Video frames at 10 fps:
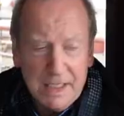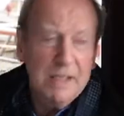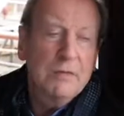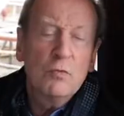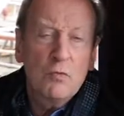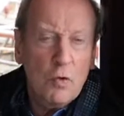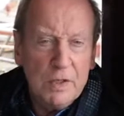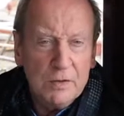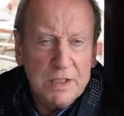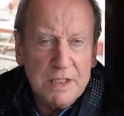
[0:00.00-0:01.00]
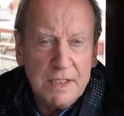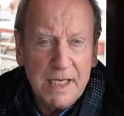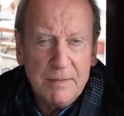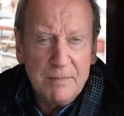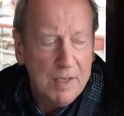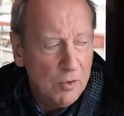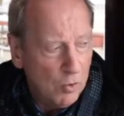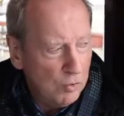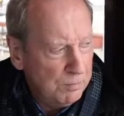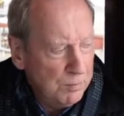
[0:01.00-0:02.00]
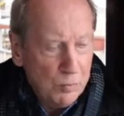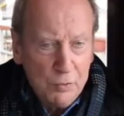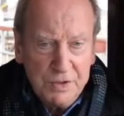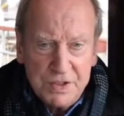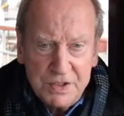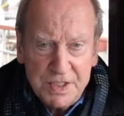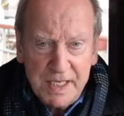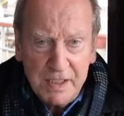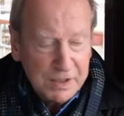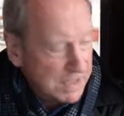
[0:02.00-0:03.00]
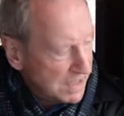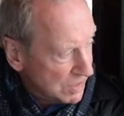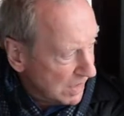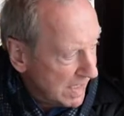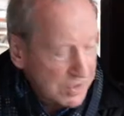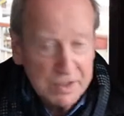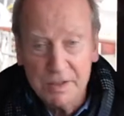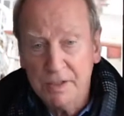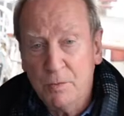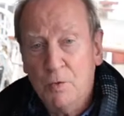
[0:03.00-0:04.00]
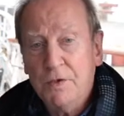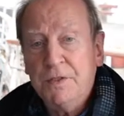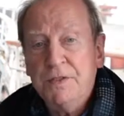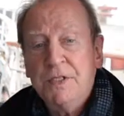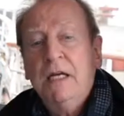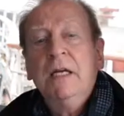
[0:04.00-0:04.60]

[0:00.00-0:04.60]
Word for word: even royalty came on board to sail in these legendary waters.